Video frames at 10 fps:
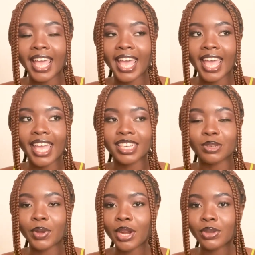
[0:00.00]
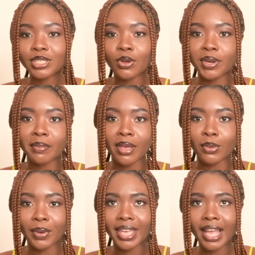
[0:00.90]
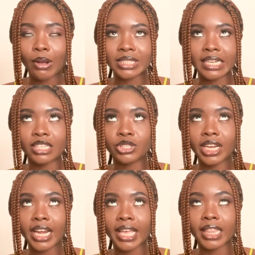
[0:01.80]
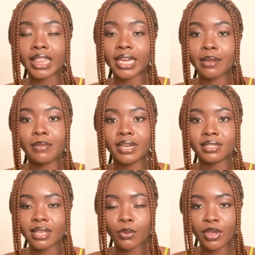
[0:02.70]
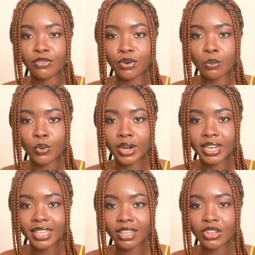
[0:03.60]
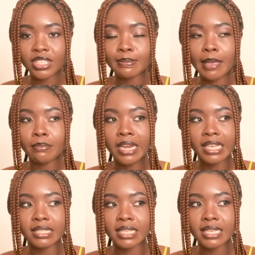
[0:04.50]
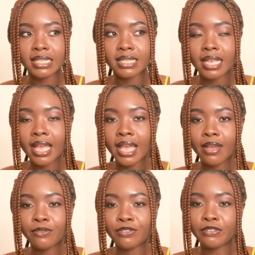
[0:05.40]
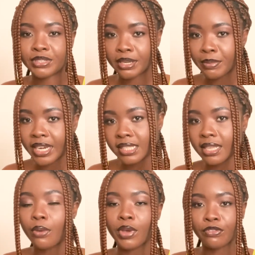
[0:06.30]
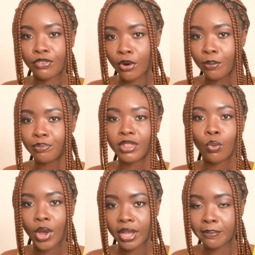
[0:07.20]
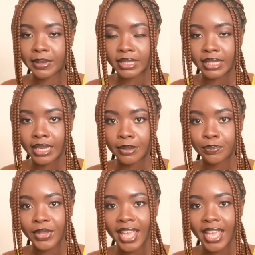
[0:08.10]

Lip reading: And when I was on my way, I was literally like 3 minutes away from work because my place is 15 minutes away from the work building.